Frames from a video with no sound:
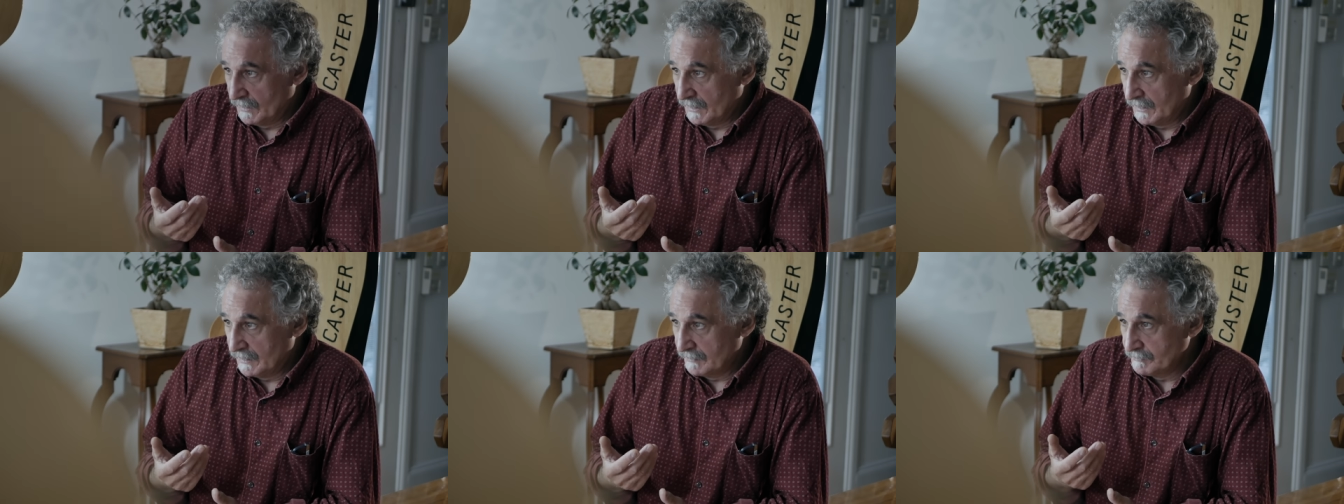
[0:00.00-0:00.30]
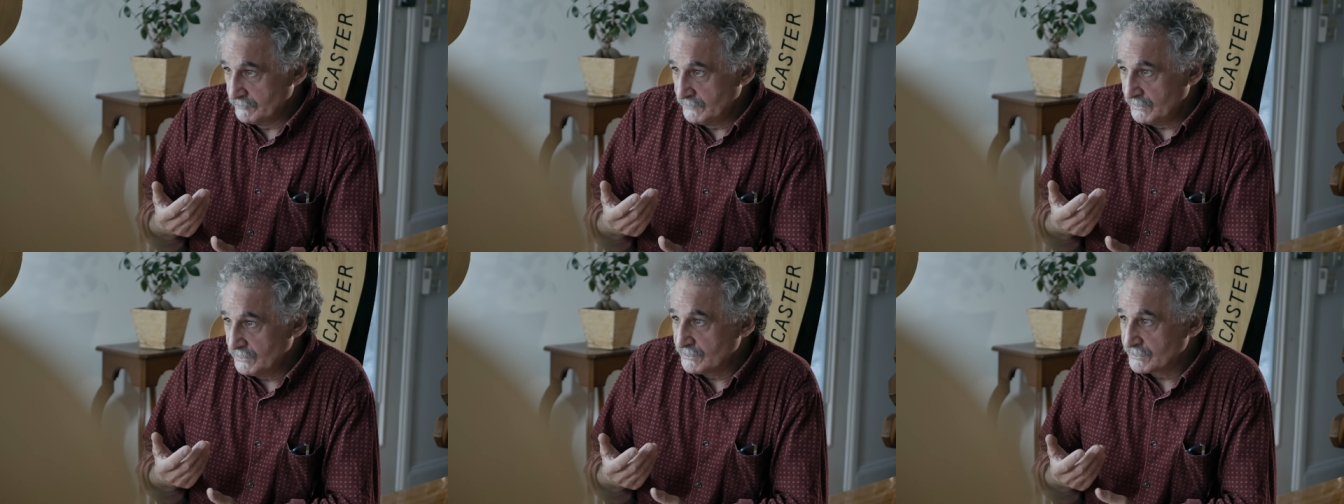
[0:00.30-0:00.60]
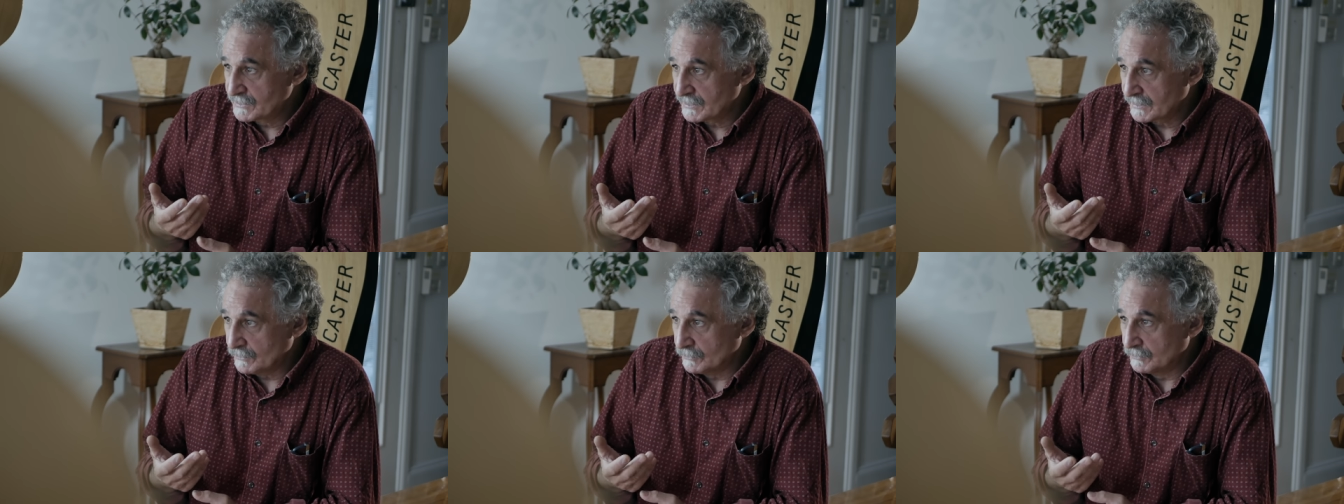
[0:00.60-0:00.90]
my
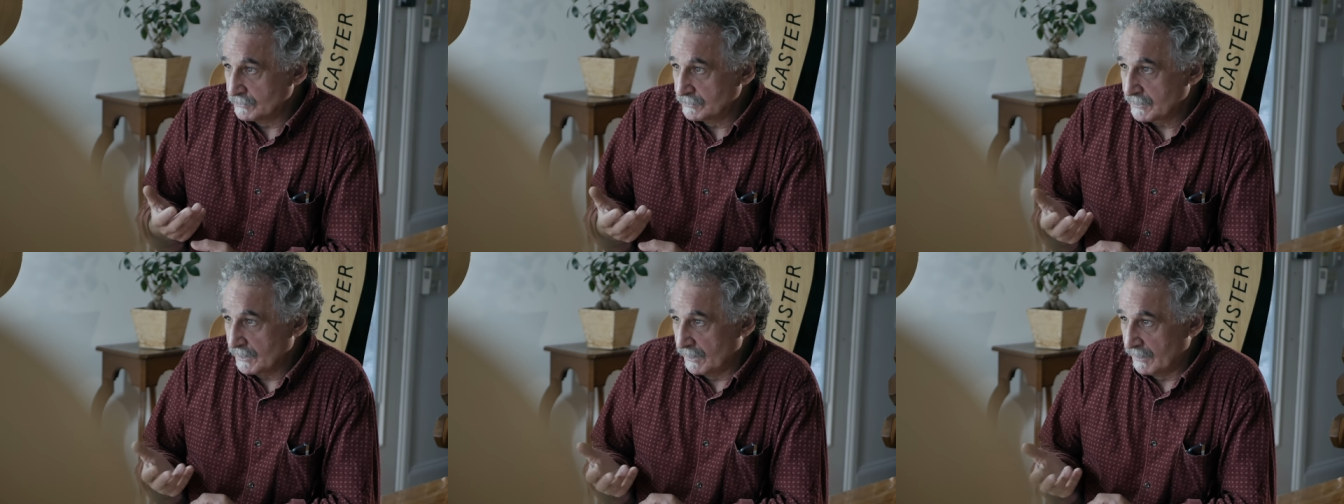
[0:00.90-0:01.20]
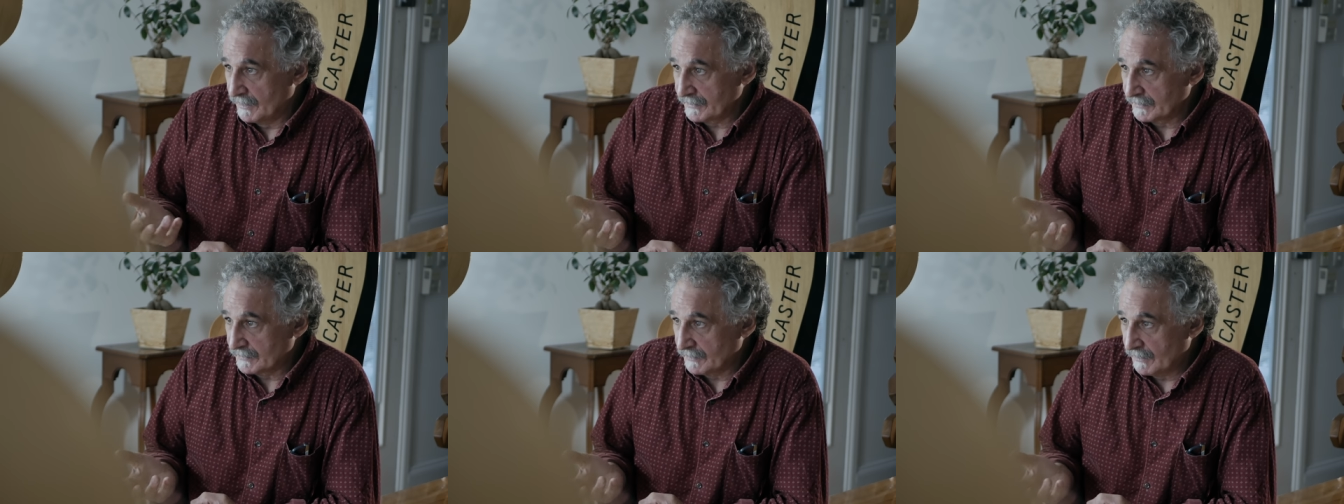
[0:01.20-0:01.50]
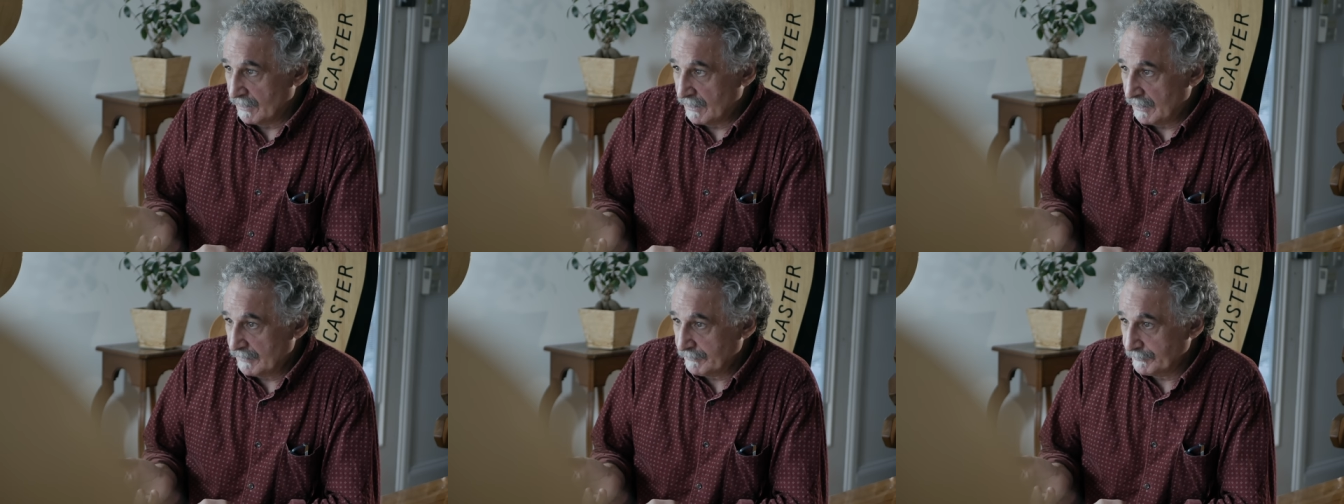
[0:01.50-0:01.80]
musical kind of
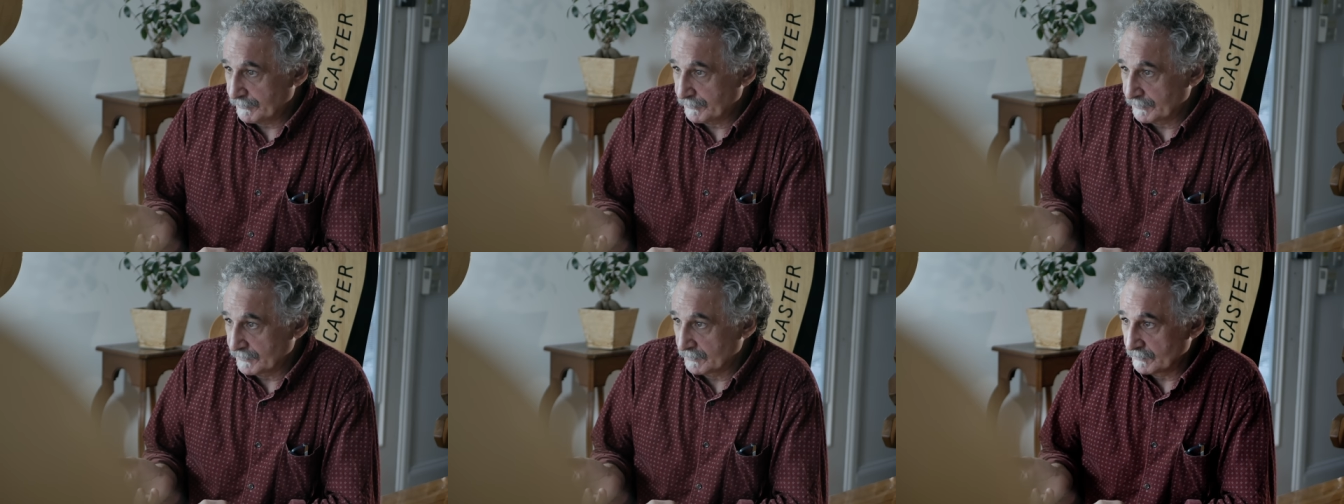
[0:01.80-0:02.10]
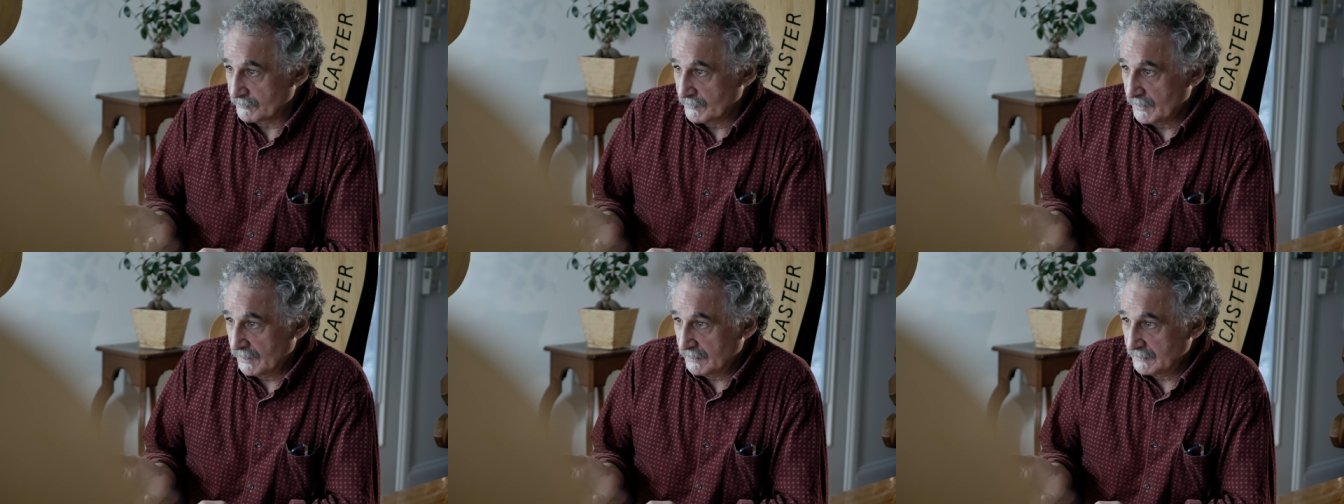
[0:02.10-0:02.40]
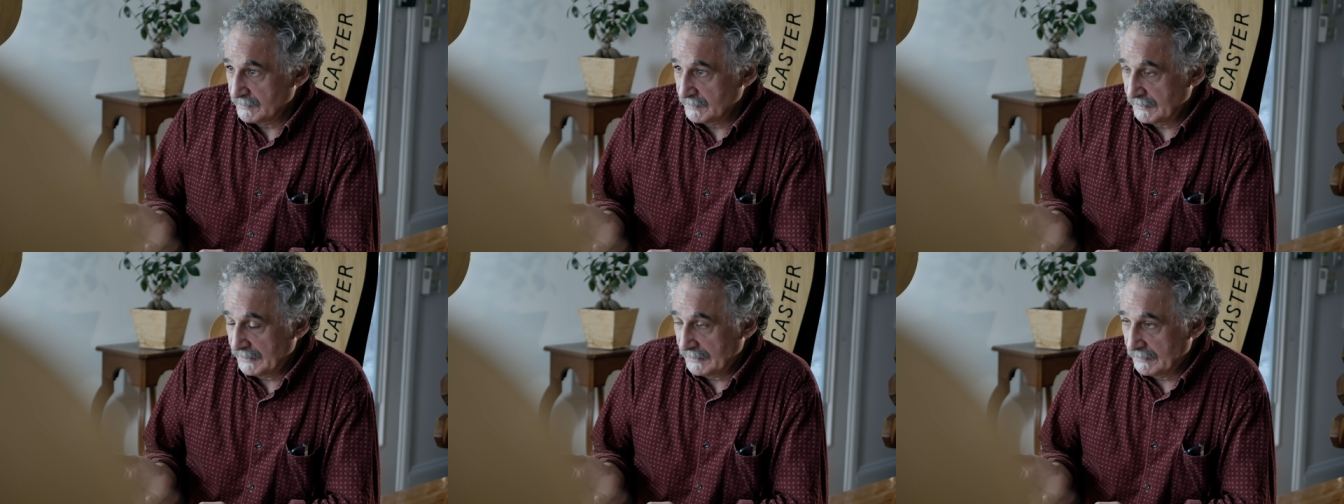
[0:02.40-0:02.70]
life,
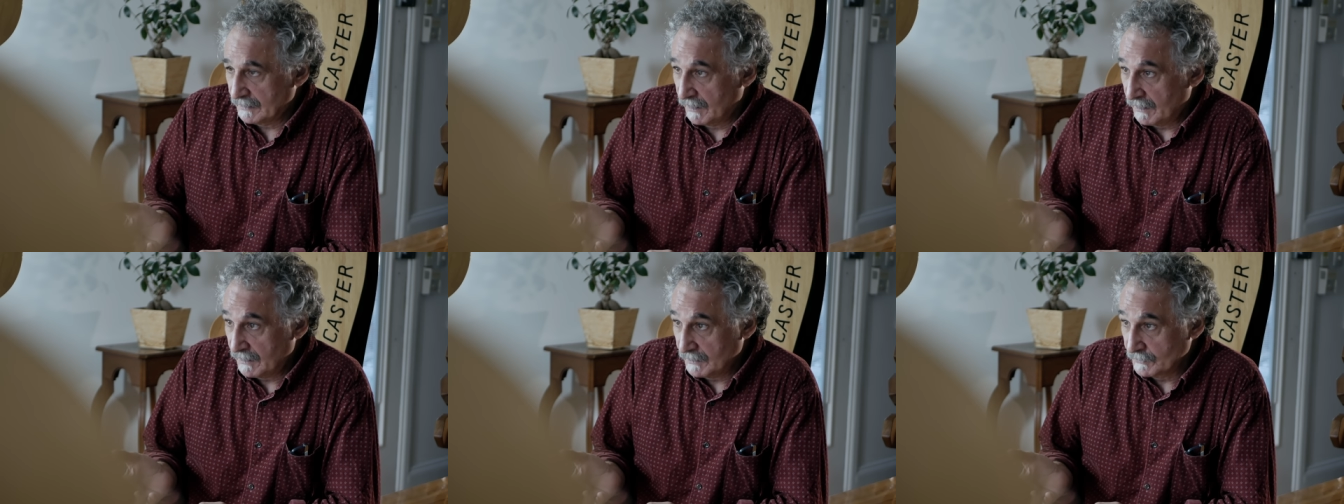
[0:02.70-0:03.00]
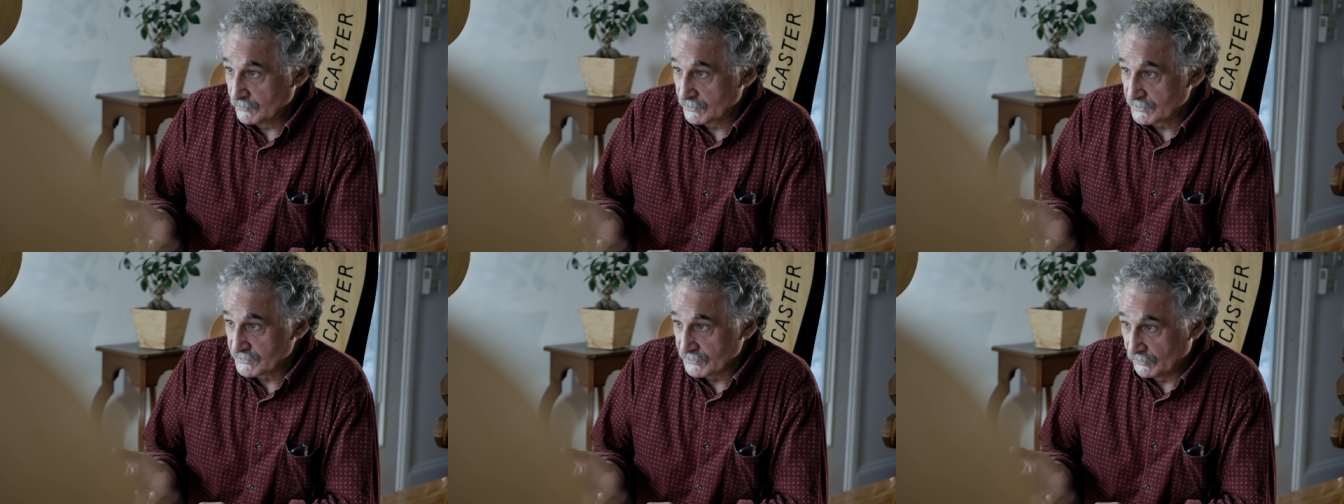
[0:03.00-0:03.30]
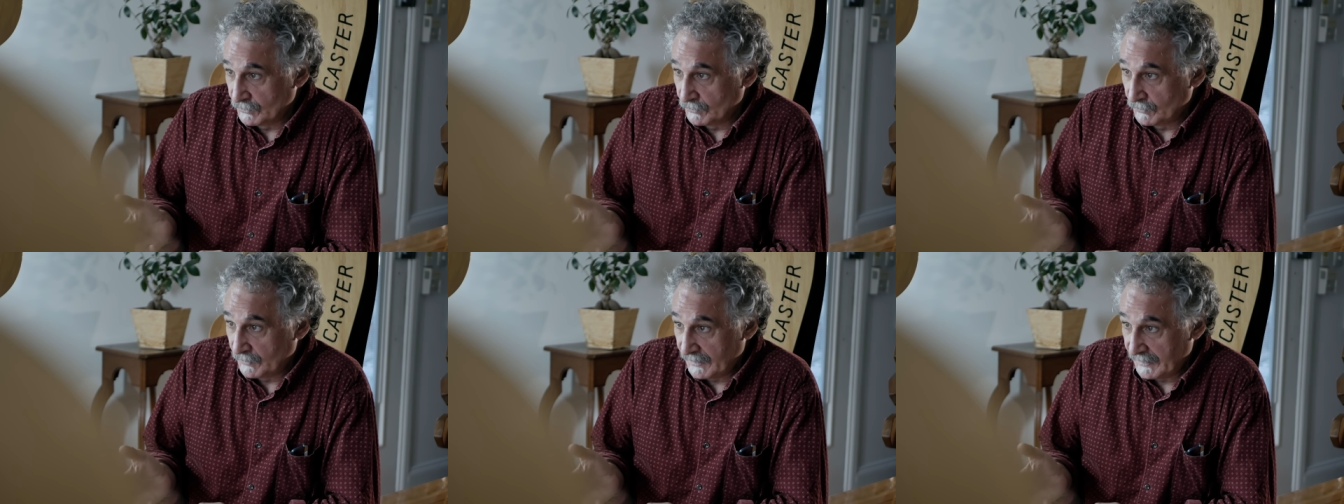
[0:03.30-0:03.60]
I was
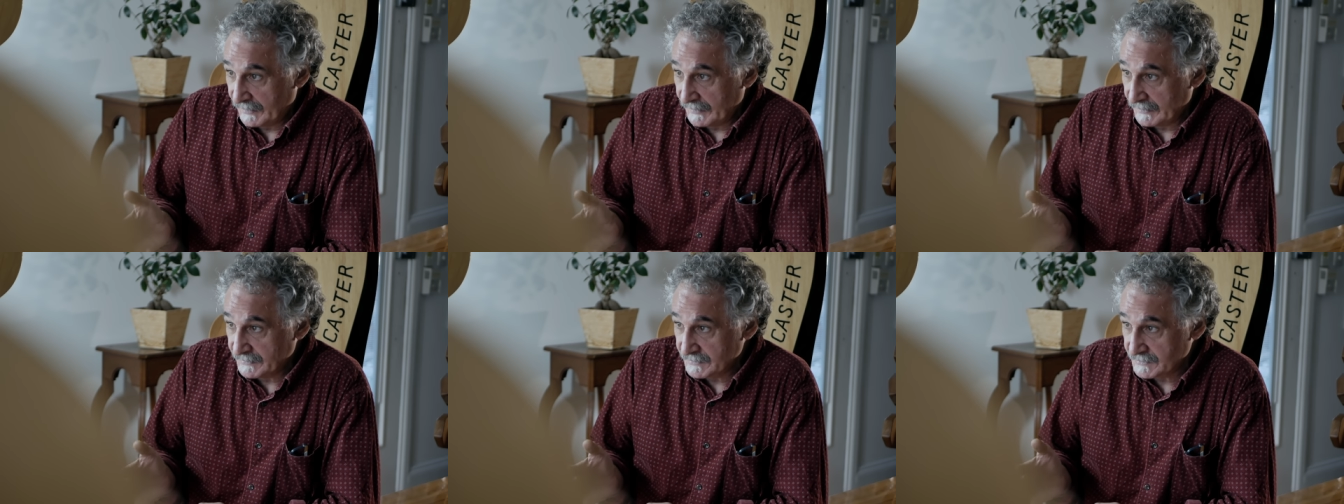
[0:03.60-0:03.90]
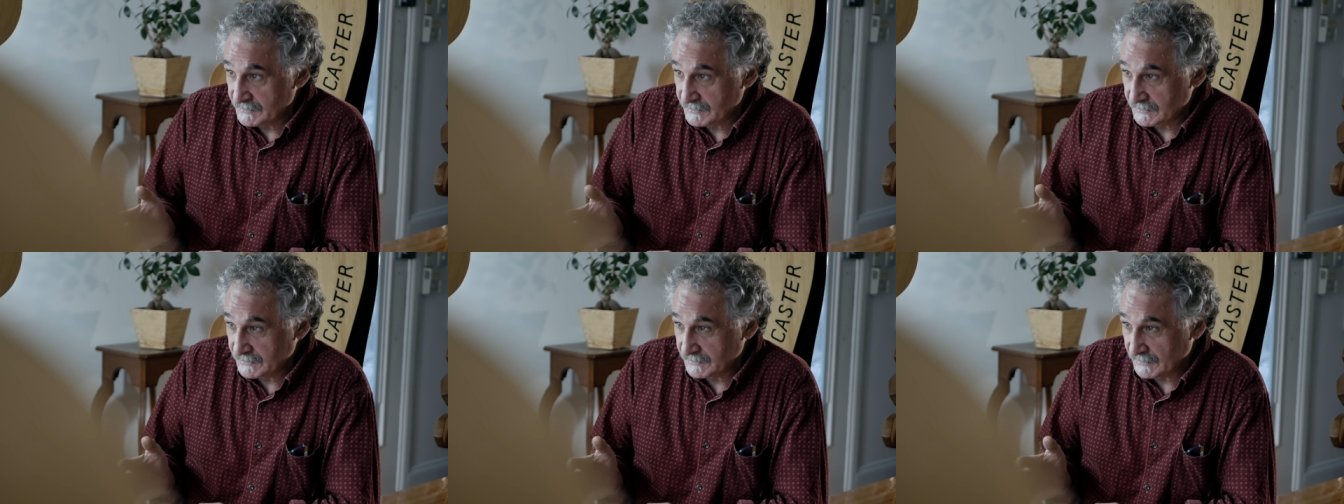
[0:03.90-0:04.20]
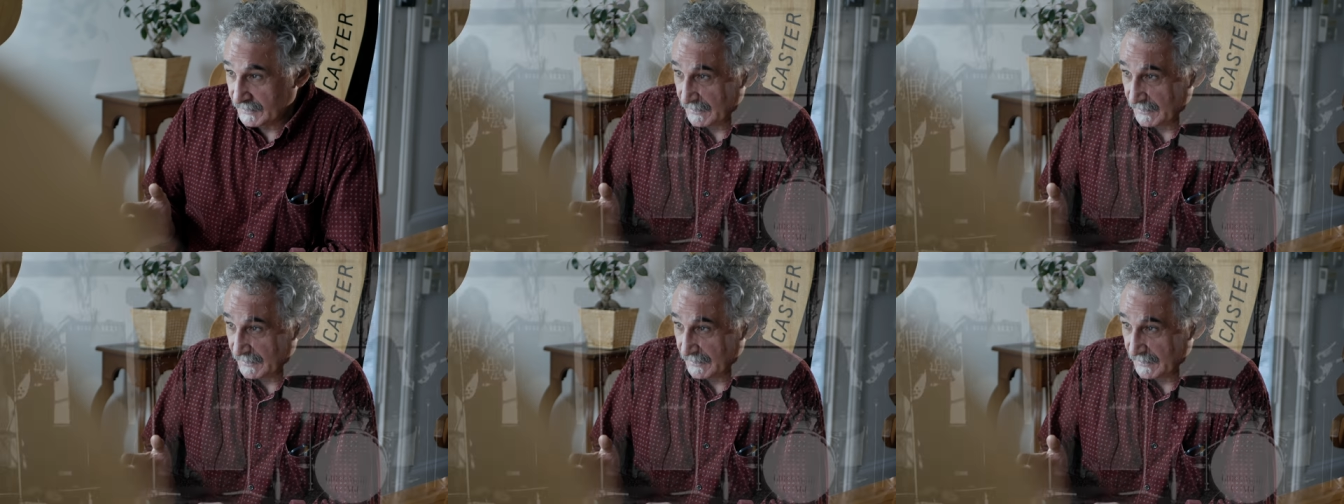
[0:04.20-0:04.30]
always